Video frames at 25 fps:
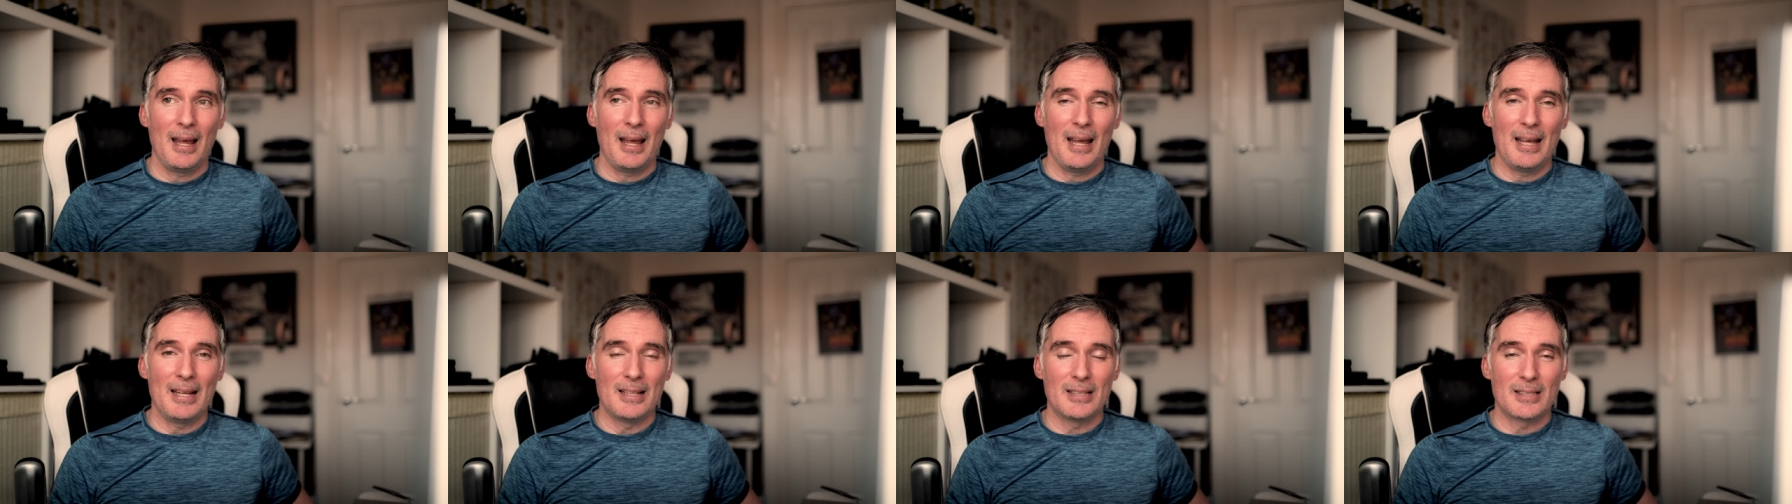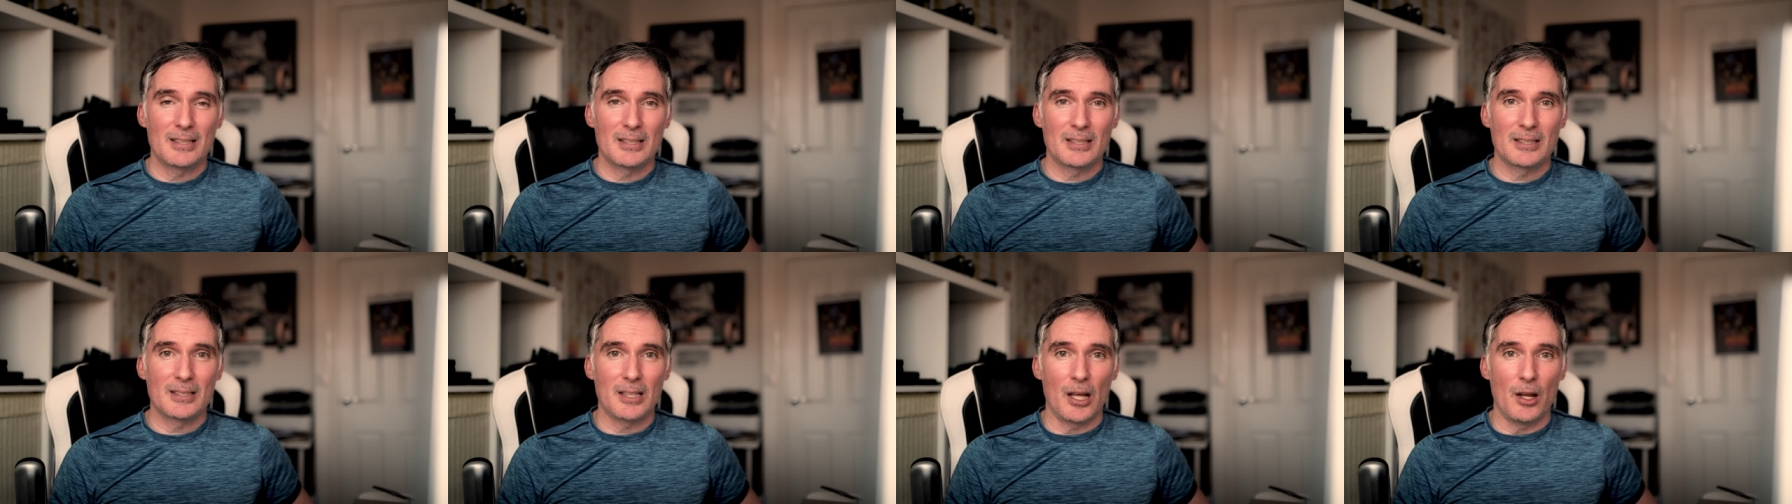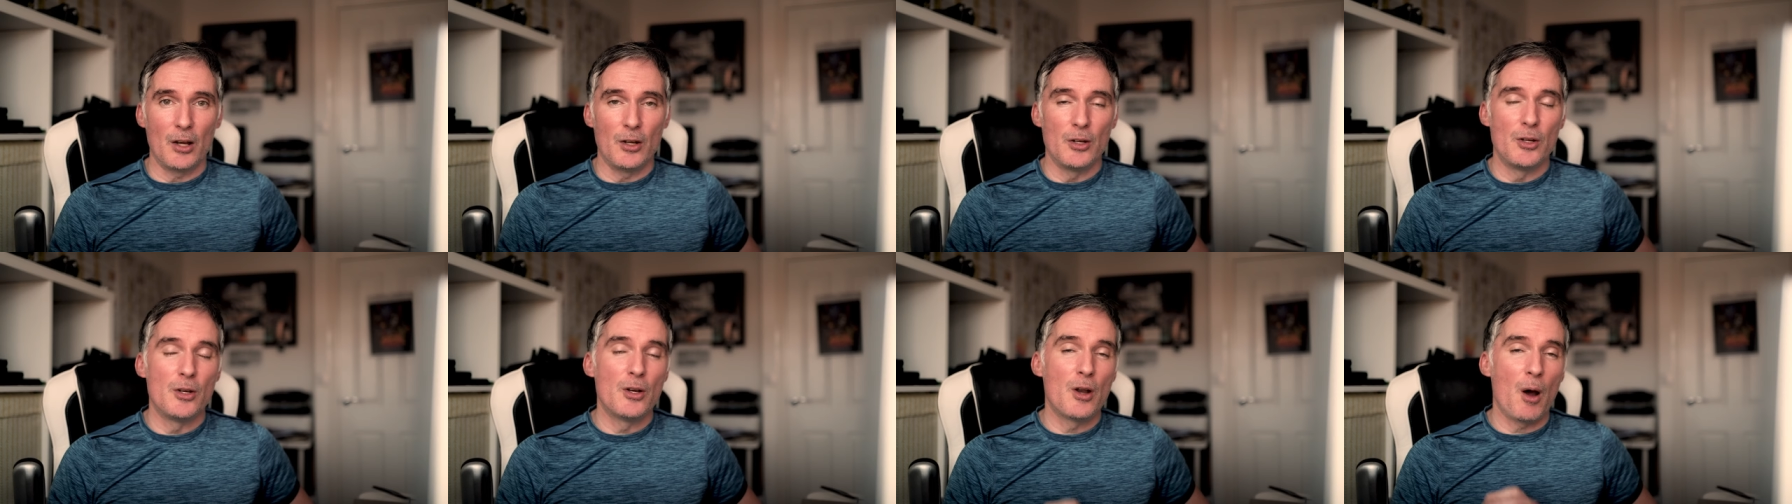it's
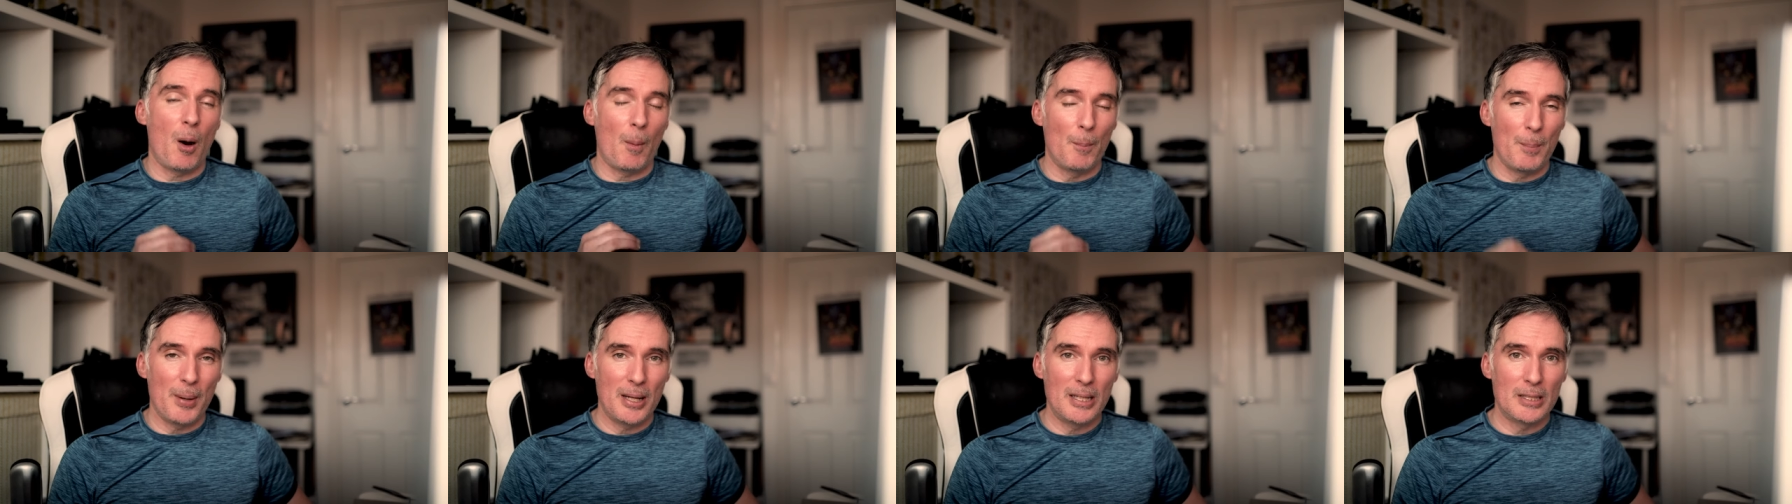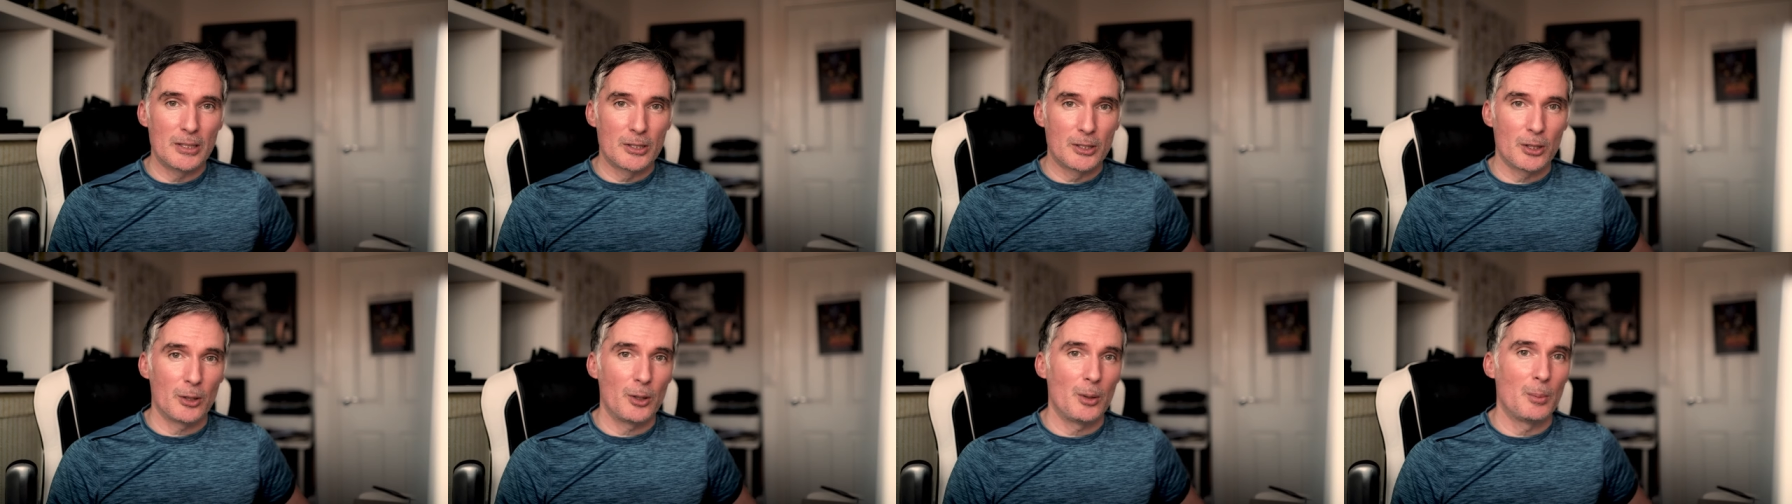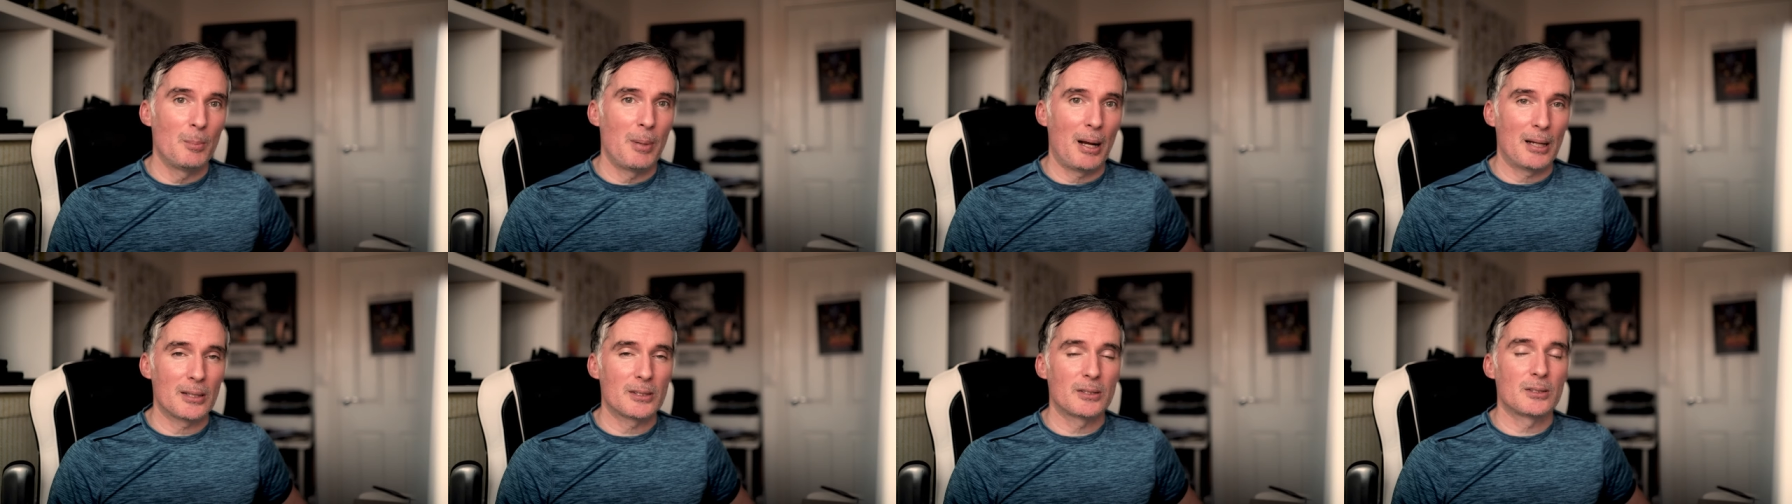not been
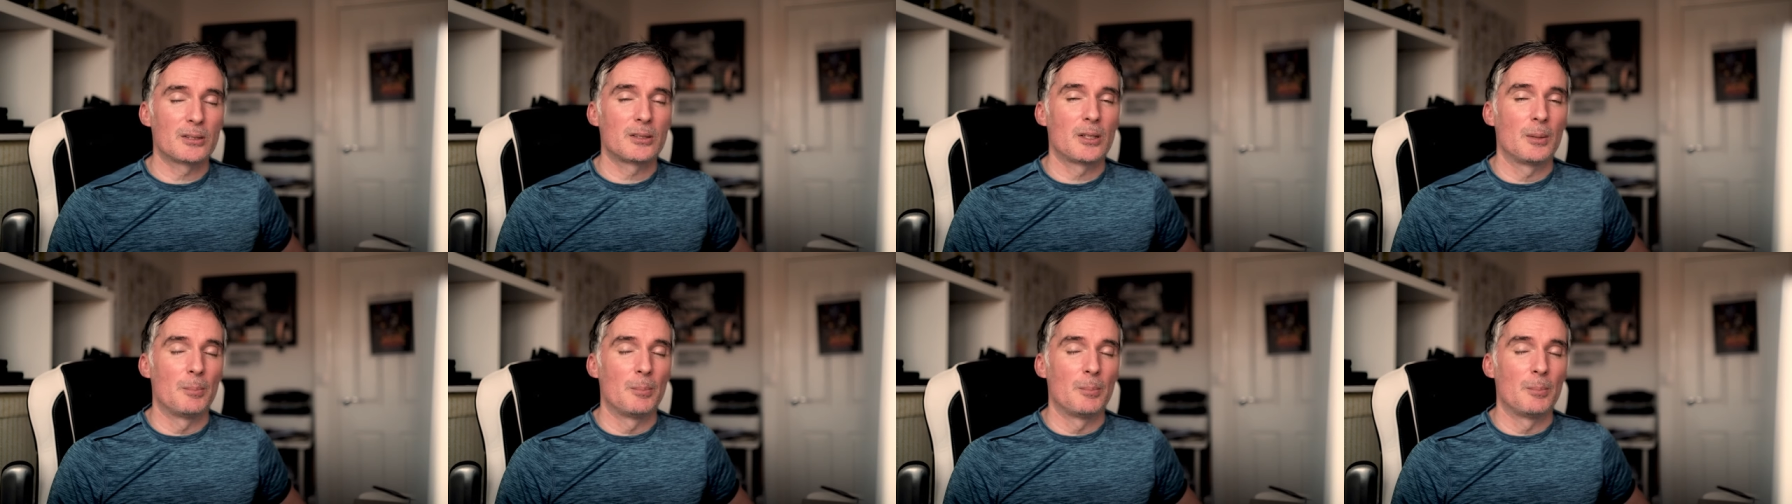too bad